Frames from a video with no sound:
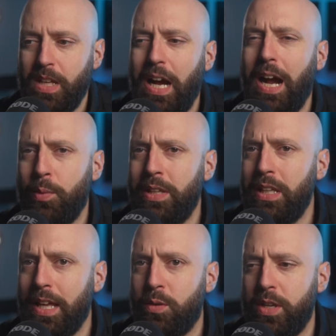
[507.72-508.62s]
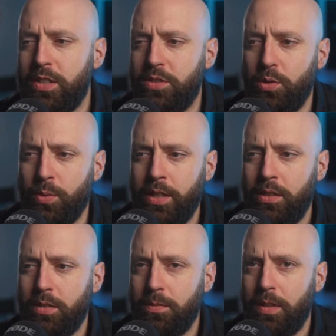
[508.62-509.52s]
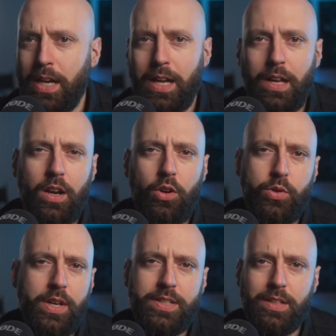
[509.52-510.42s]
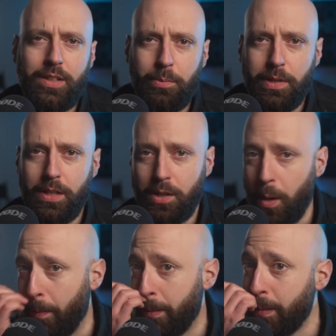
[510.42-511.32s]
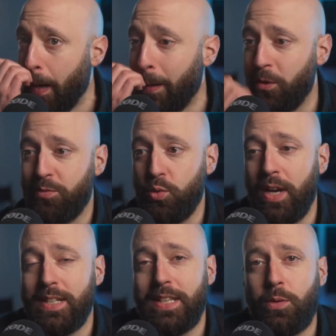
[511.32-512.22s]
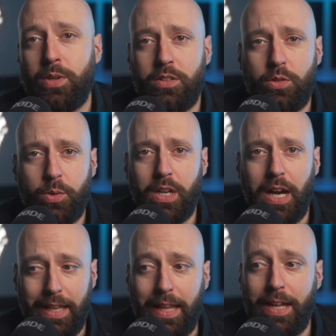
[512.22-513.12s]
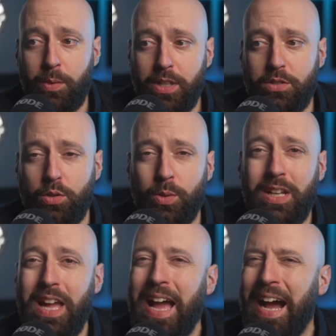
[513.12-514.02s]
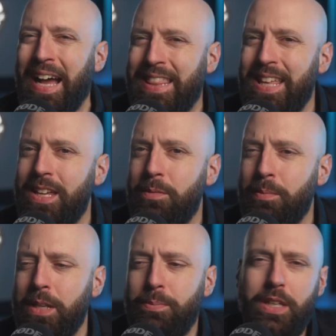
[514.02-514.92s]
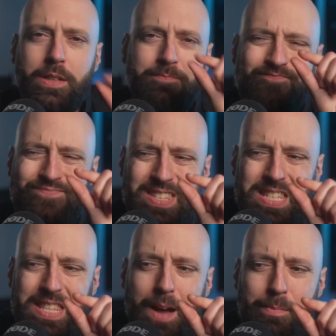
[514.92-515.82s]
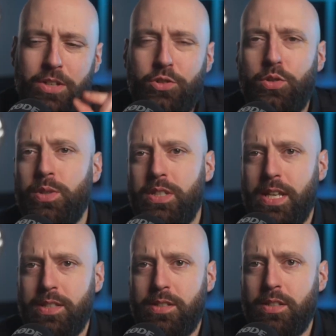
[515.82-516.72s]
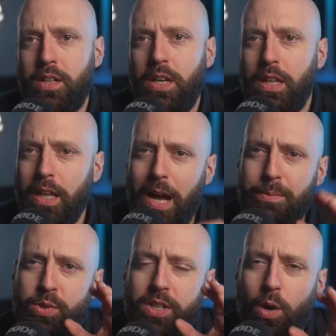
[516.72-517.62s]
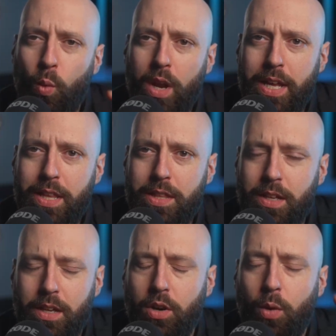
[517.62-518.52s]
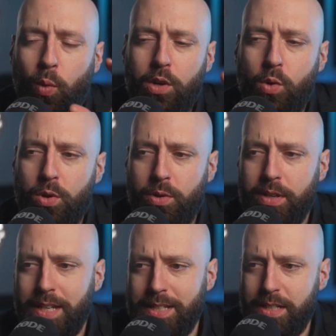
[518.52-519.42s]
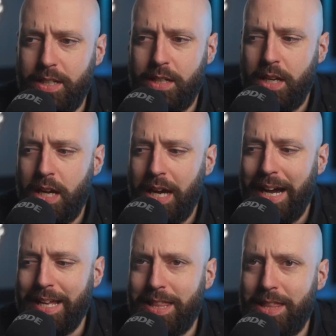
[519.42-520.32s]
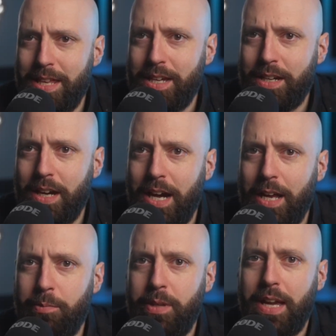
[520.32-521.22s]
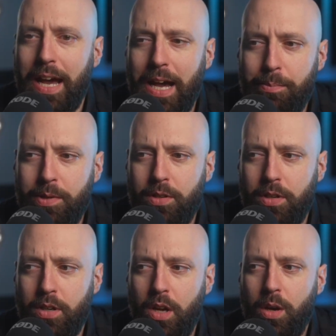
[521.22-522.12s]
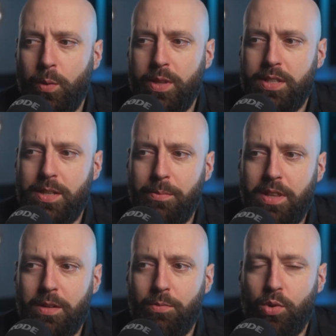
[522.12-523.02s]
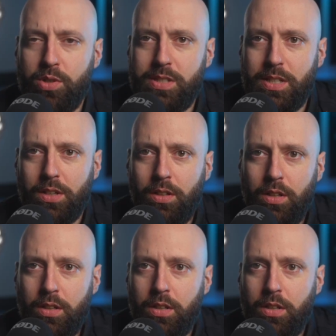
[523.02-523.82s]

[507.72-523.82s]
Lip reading: I really like what it's doing. I don't know. You guys can tell me in the comments. I don't know if you guys like what it's doing. I like what it's doing. I think it might be that much too intense. Like I'm using a 1/8, no, a 1/4 intensity. I think I'd be happier with something more subtle.